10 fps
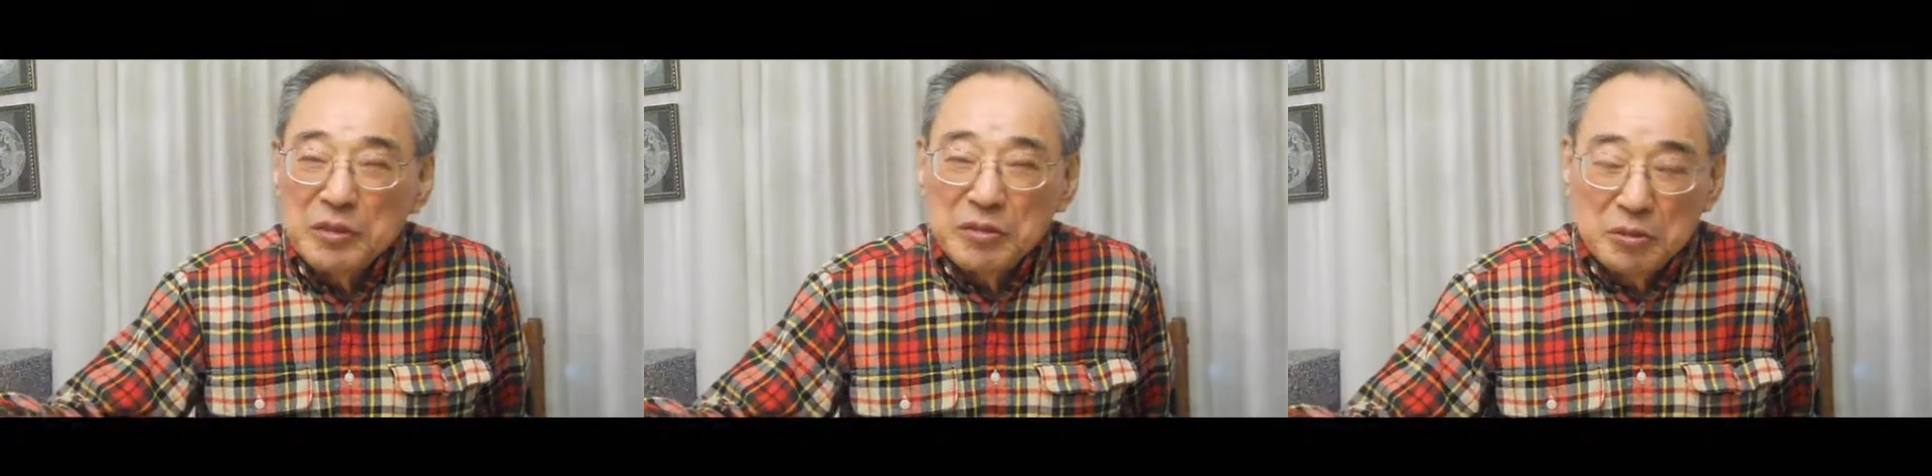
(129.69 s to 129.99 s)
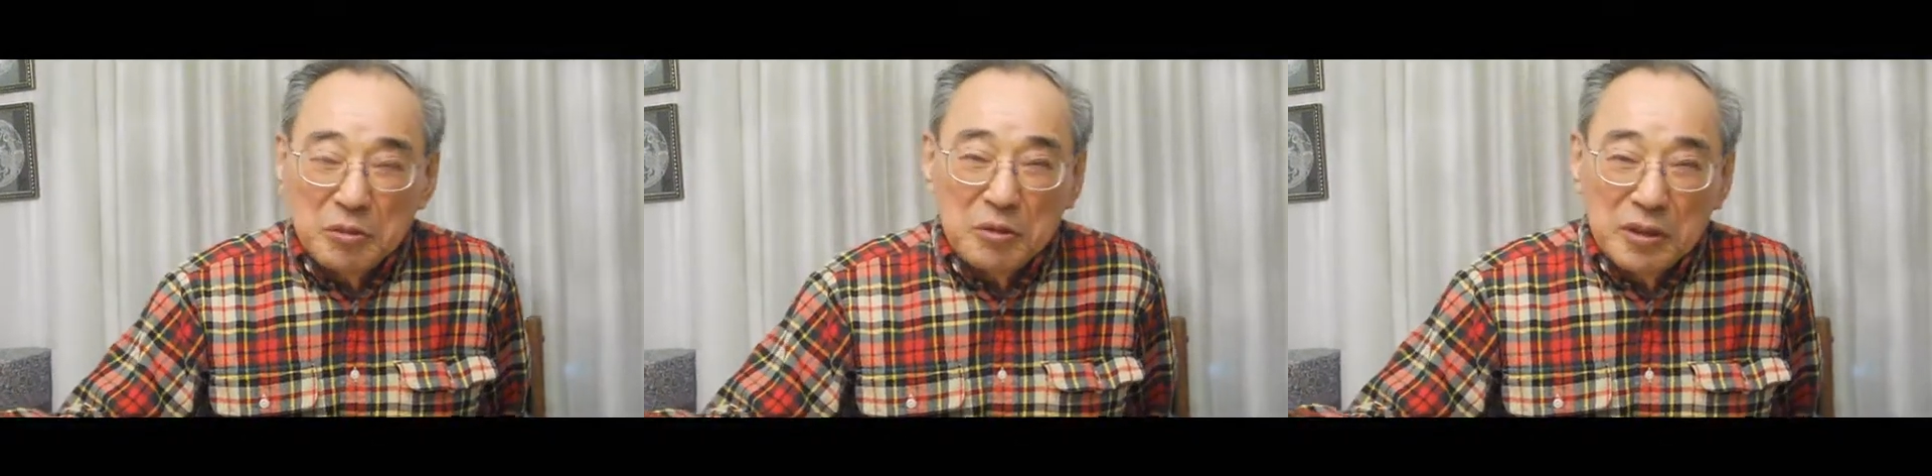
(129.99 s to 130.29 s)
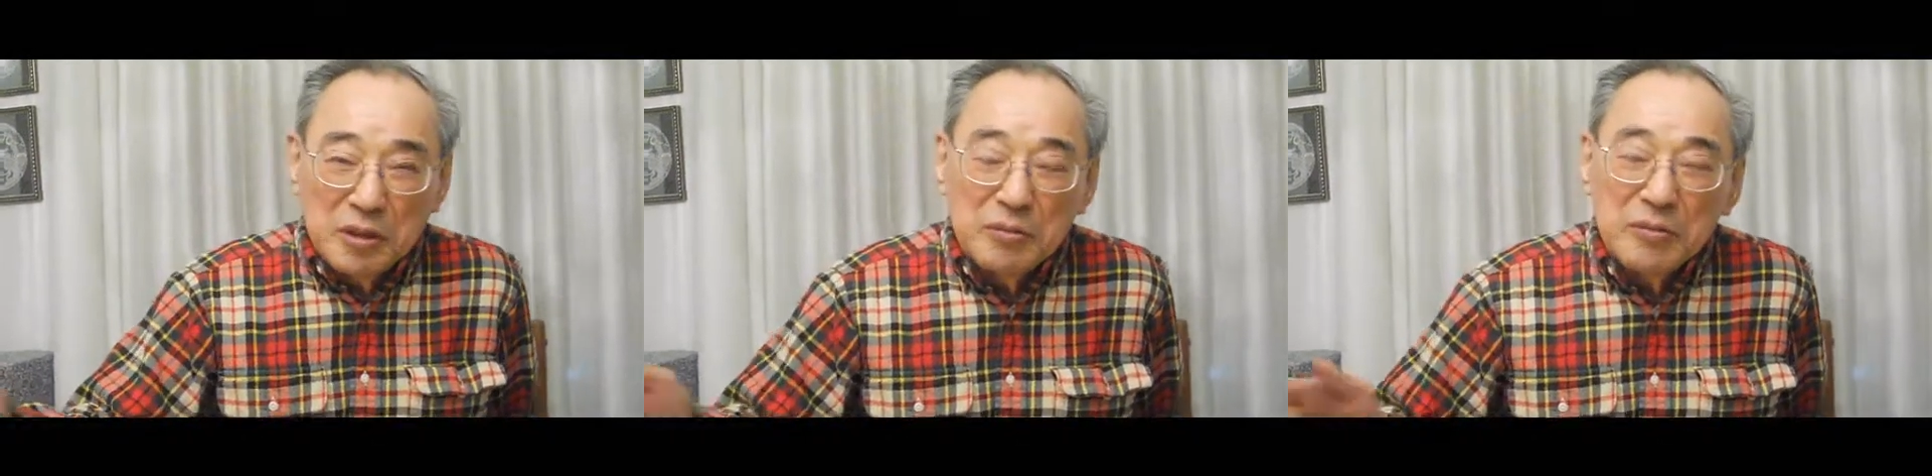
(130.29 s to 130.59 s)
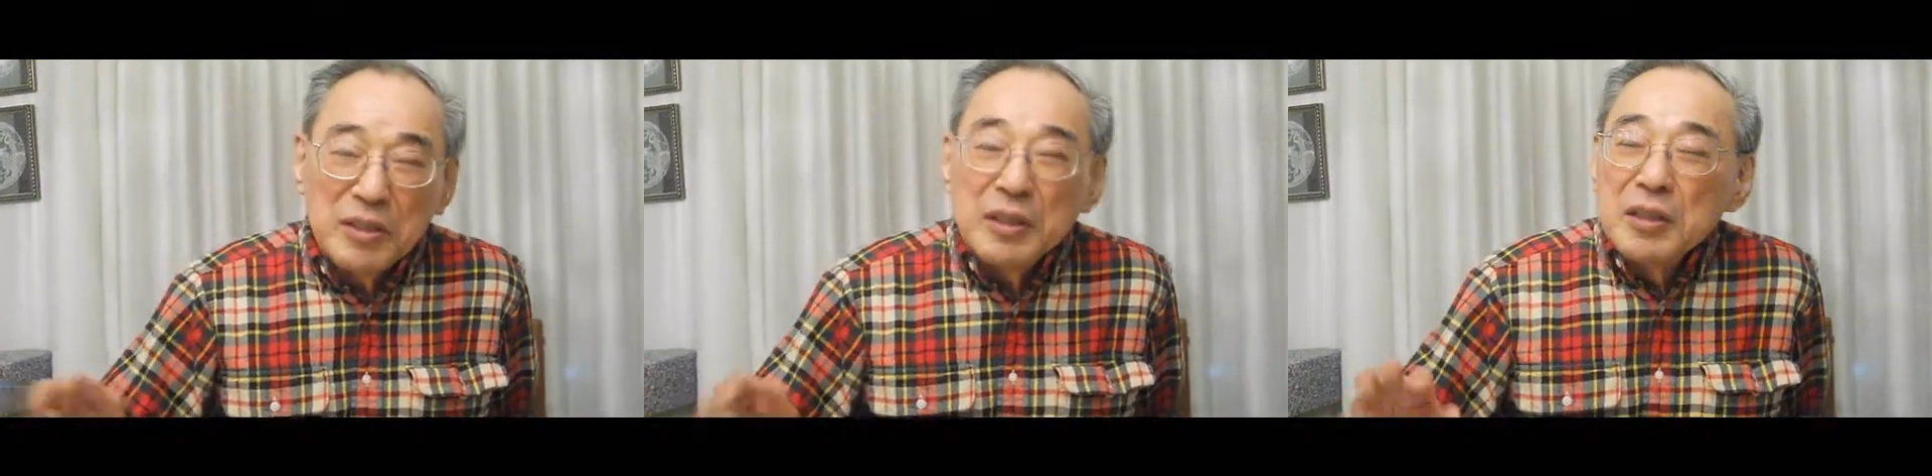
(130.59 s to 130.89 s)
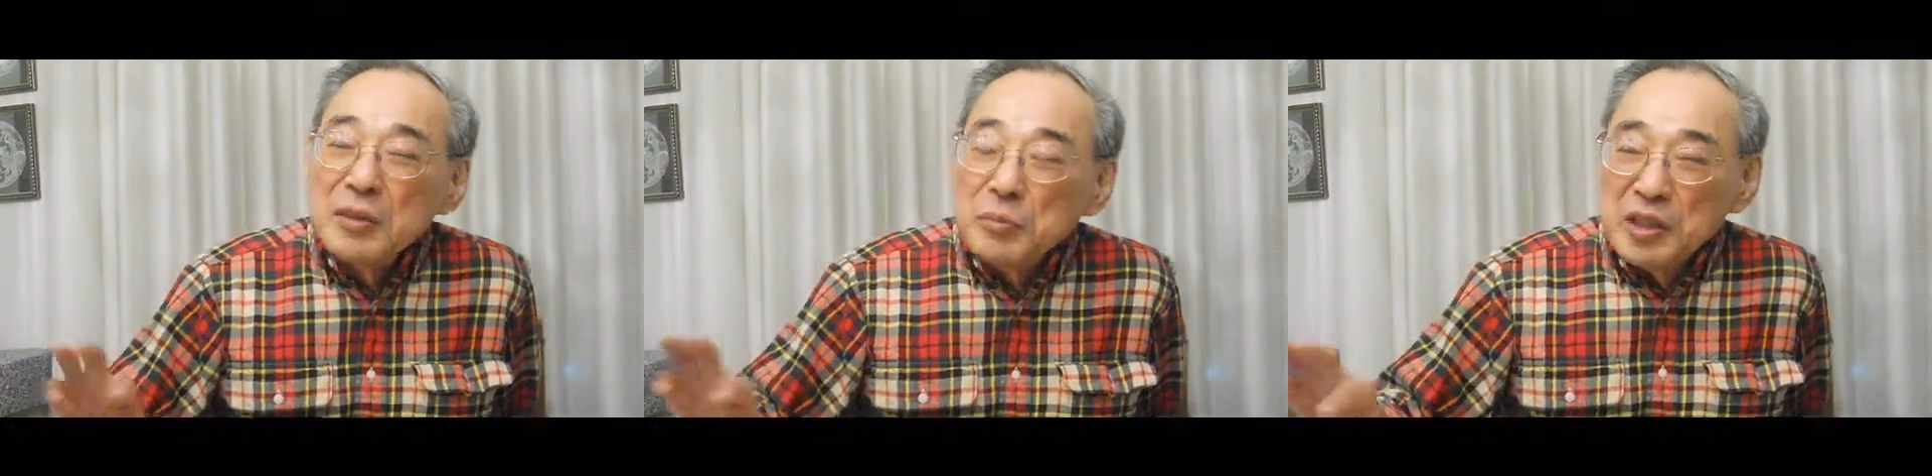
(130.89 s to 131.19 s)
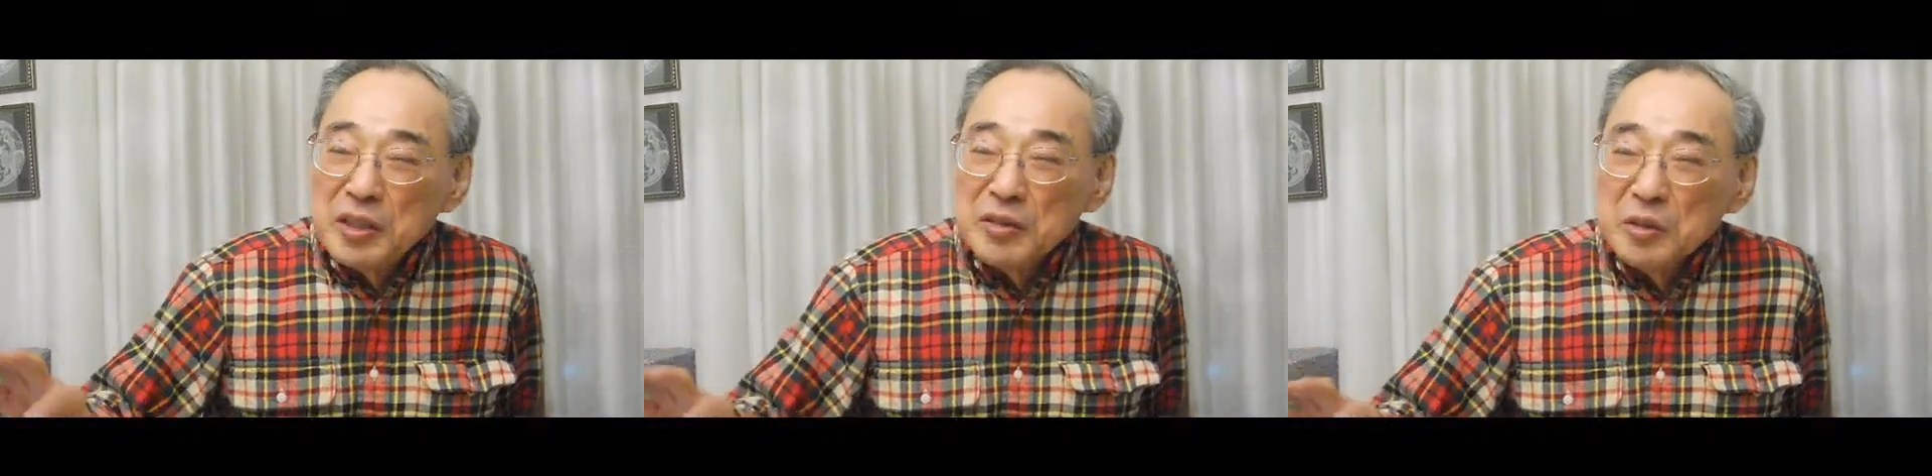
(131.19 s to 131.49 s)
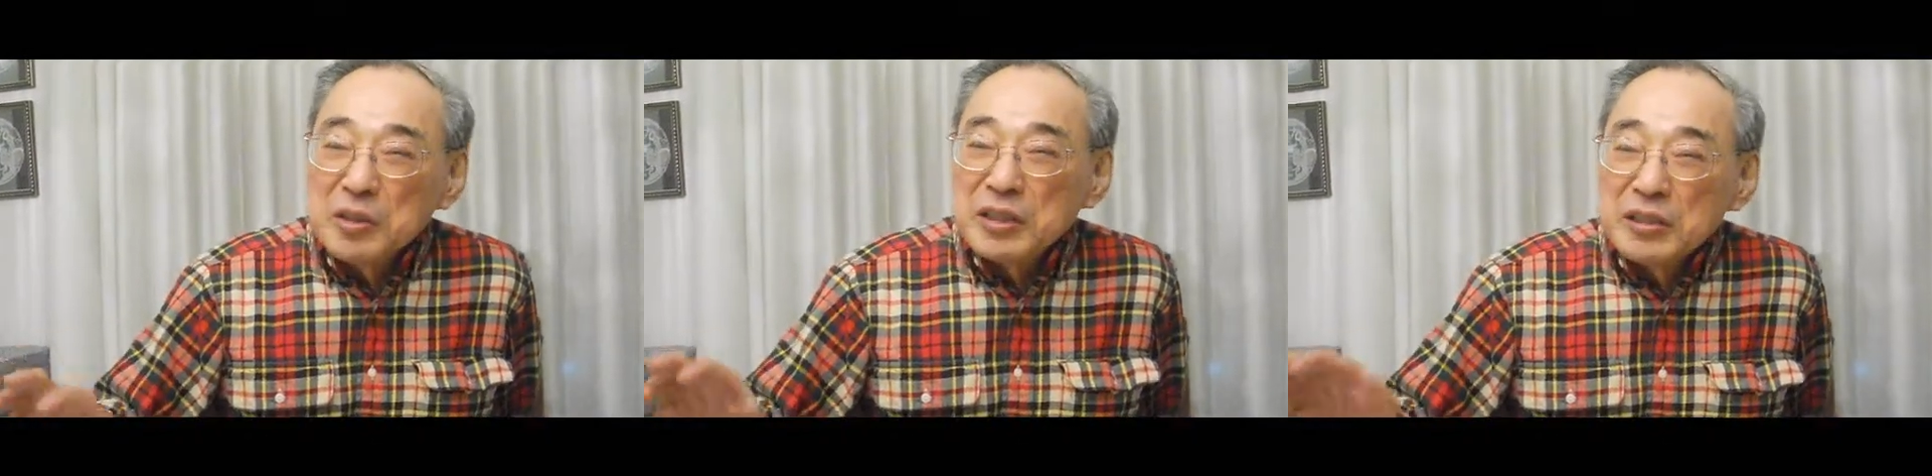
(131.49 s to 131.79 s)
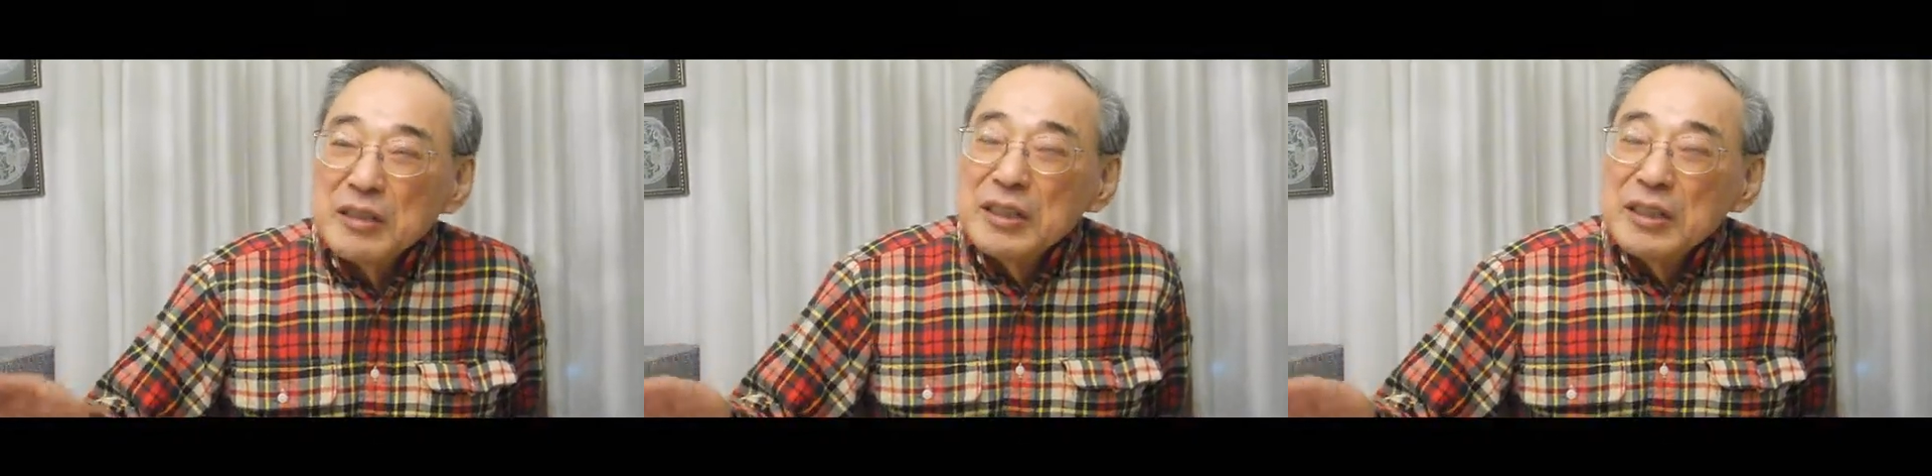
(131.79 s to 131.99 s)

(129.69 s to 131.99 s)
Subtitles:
to Minidoka.